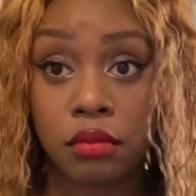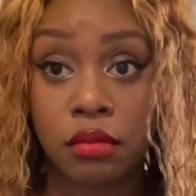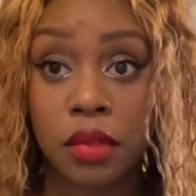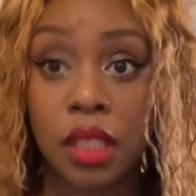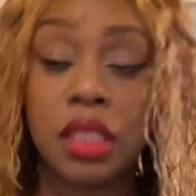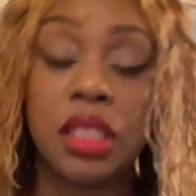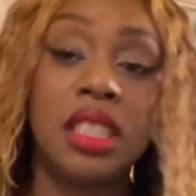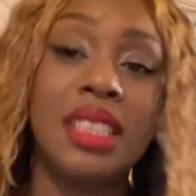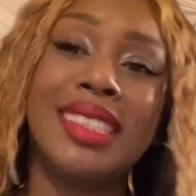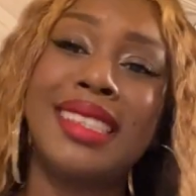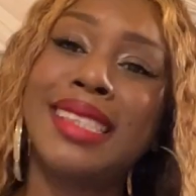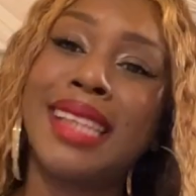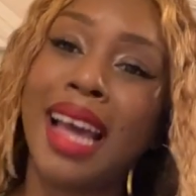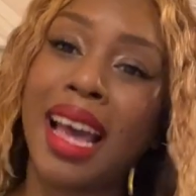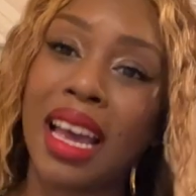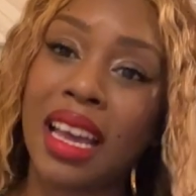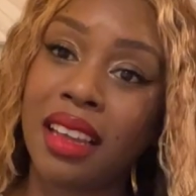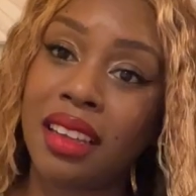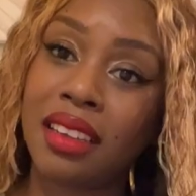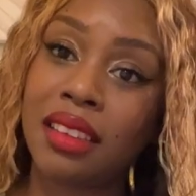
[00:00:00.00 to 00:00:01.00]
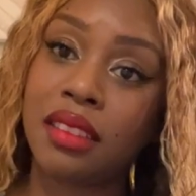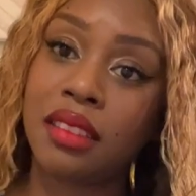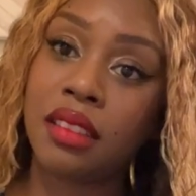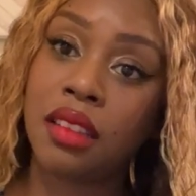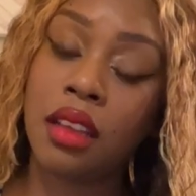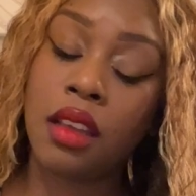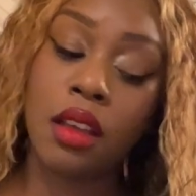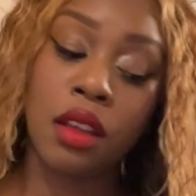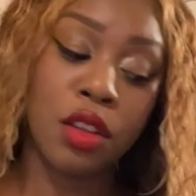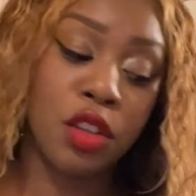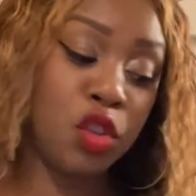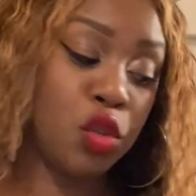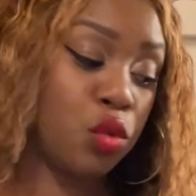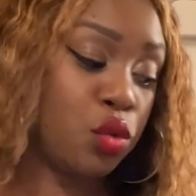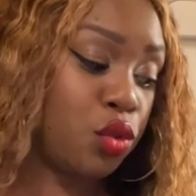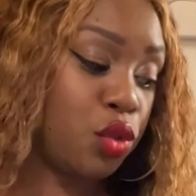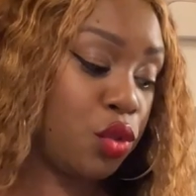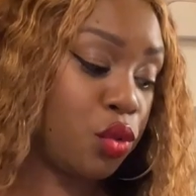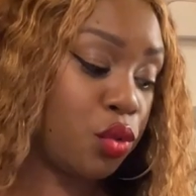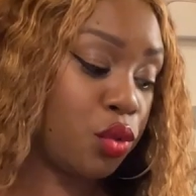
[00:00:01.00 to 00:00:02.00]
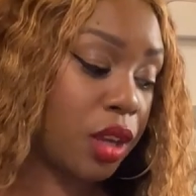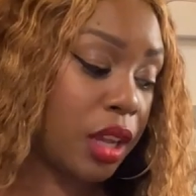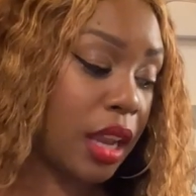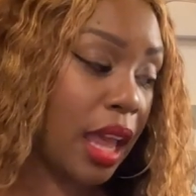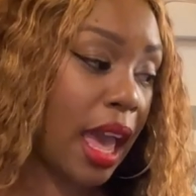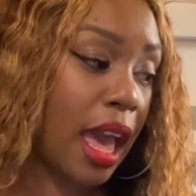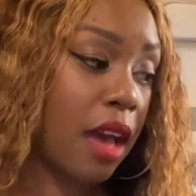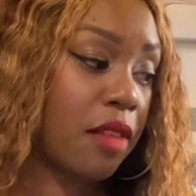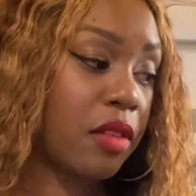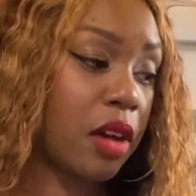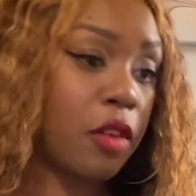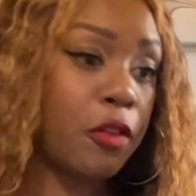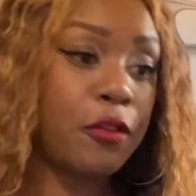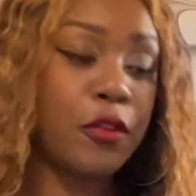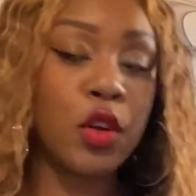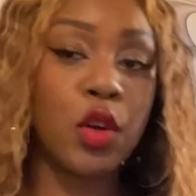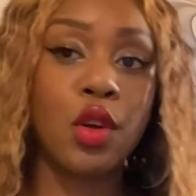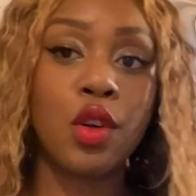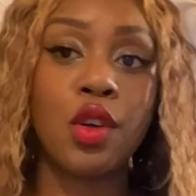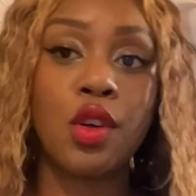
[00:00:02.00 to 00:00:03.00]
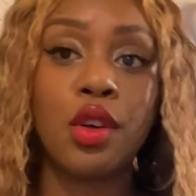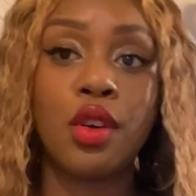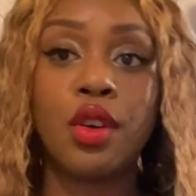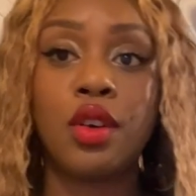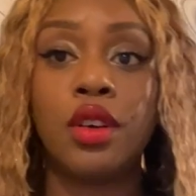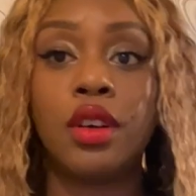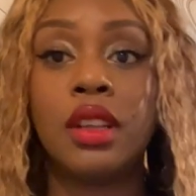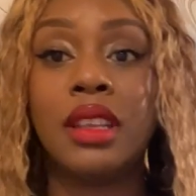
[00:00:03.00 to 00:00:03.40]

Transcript: It's just not. You could have a full